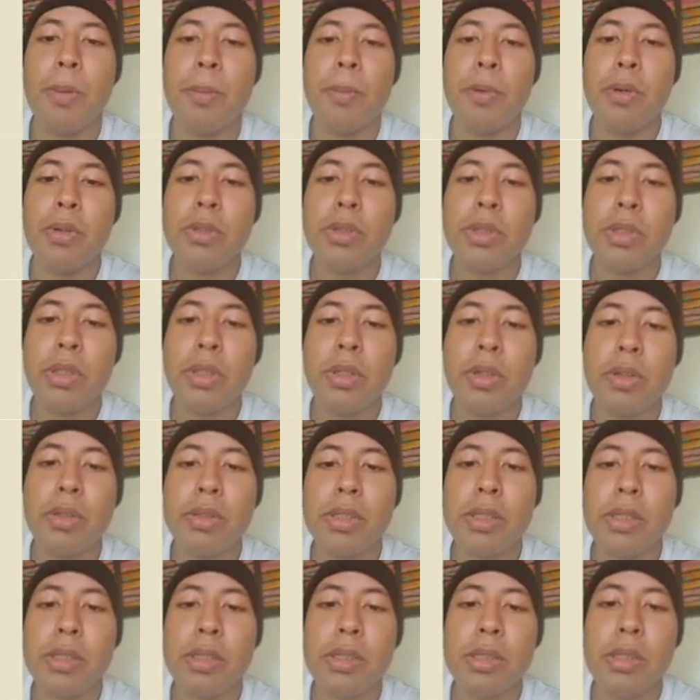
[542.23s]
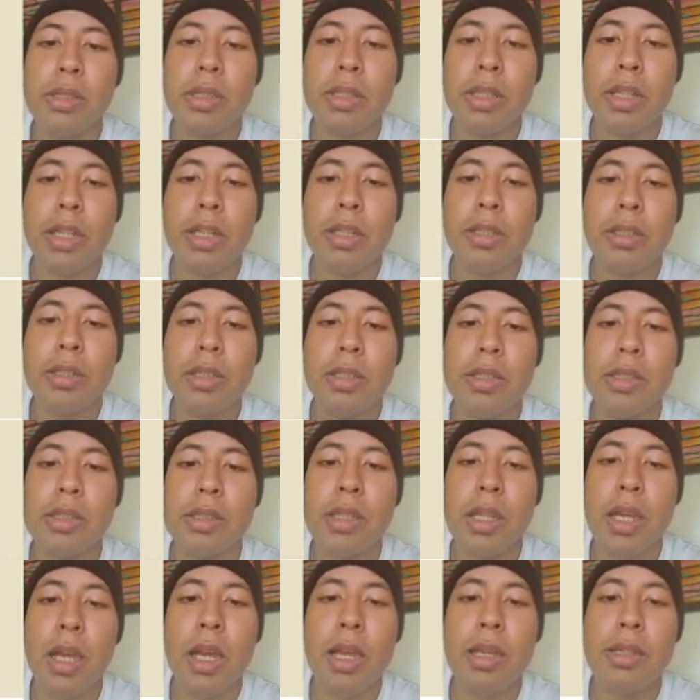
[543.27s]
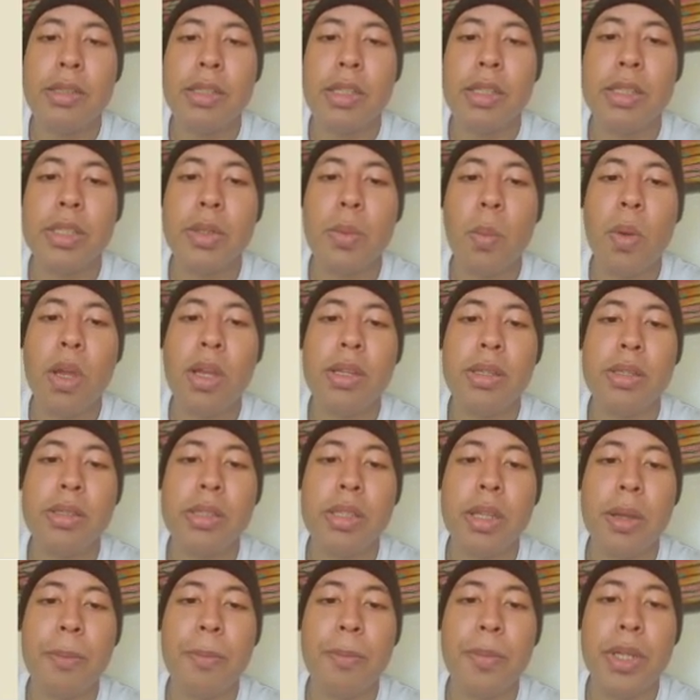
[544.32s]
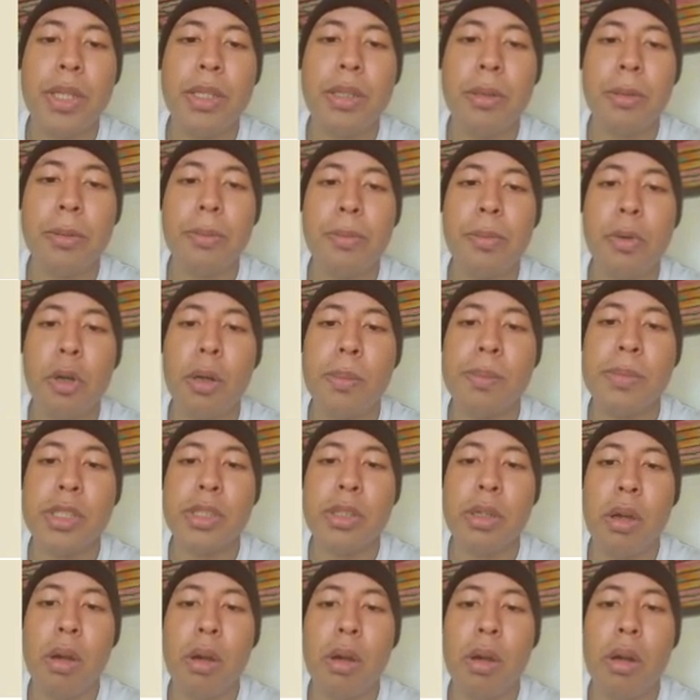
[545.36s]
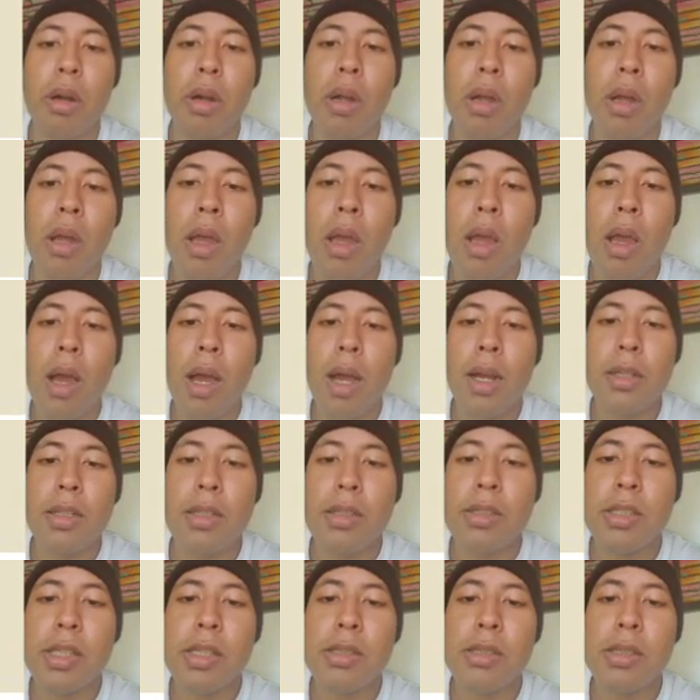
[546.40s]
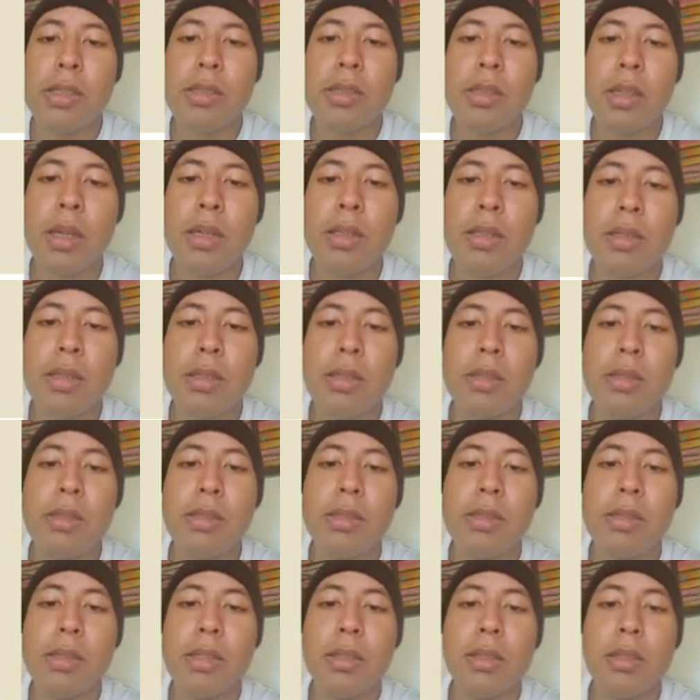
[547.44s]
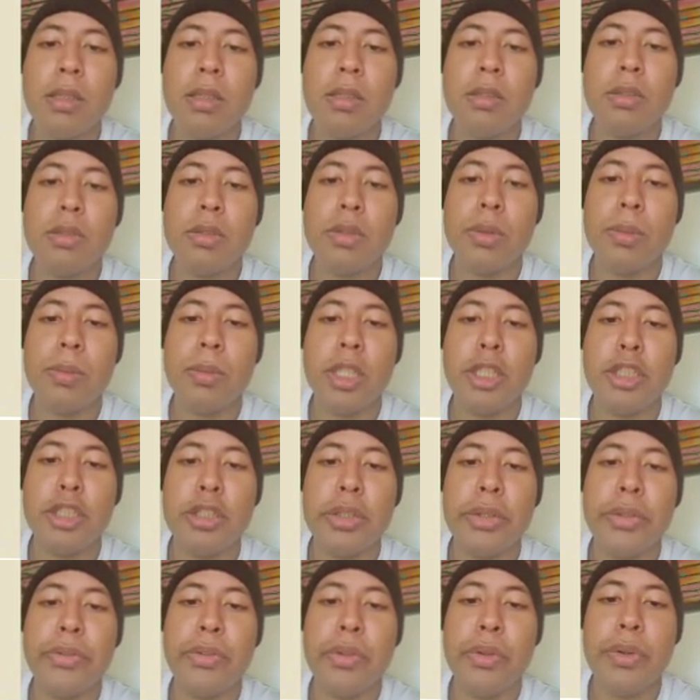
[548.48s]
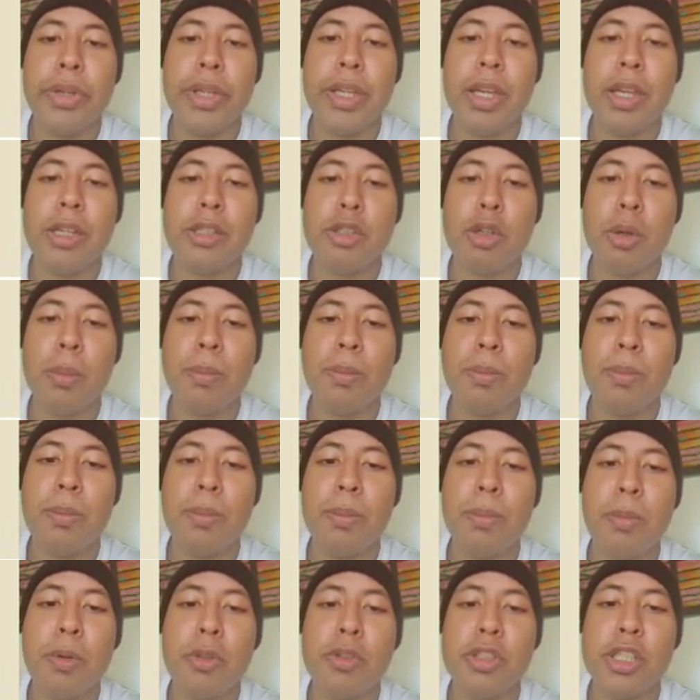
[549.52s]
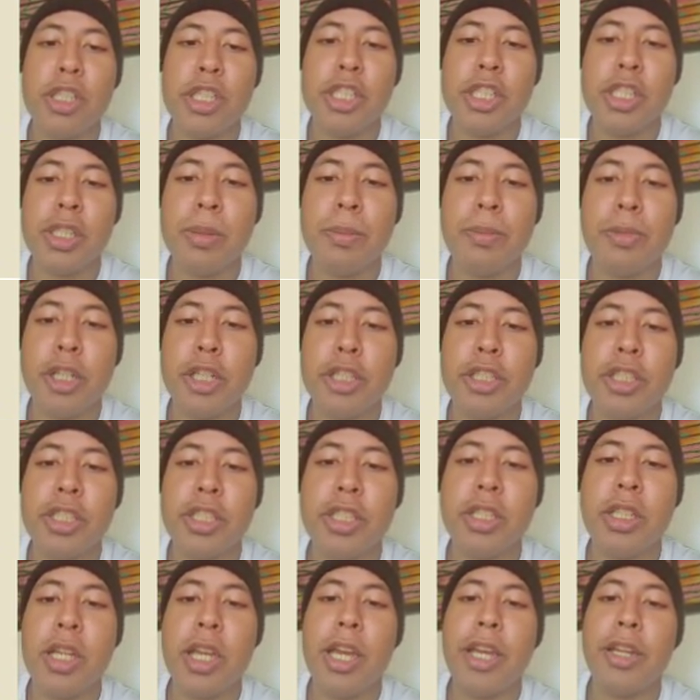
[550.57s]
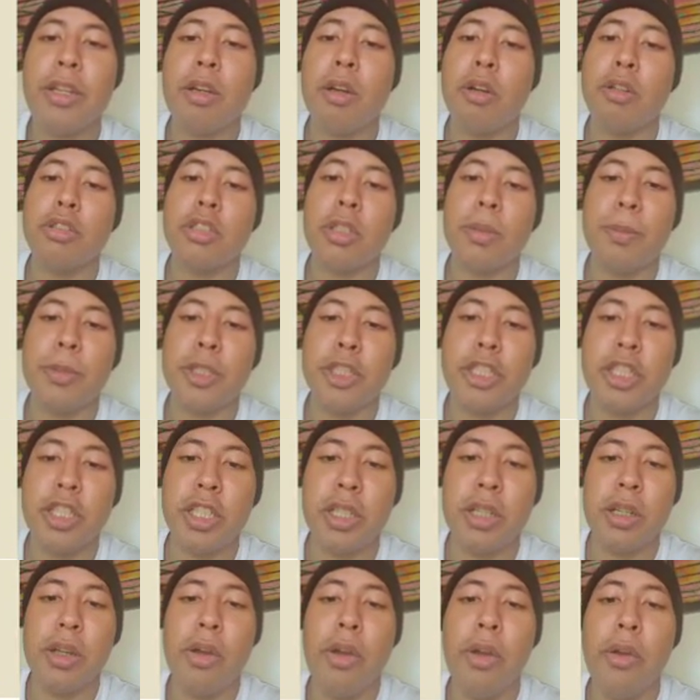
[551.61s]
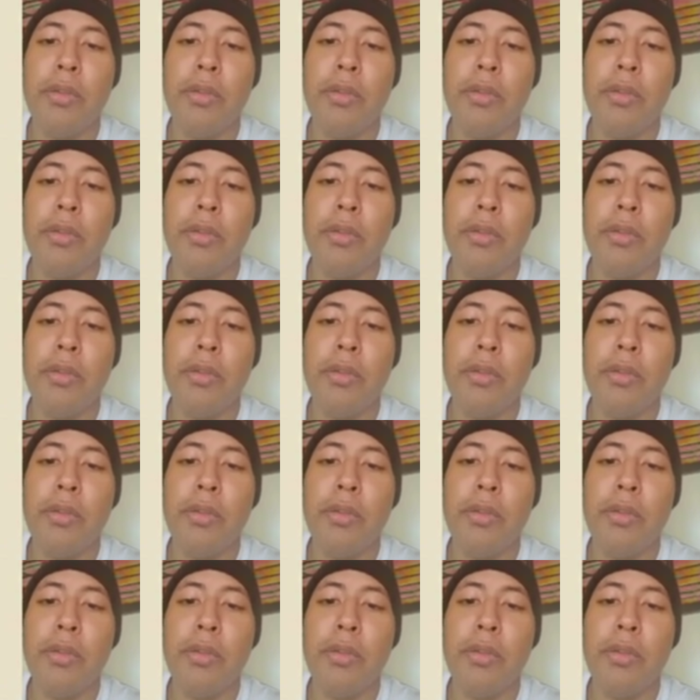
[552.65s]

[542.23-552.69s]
post nozzles near the stud exits where sampling probes or other sensors are inserted to measure fluid gas composition, pressure, and or temperature.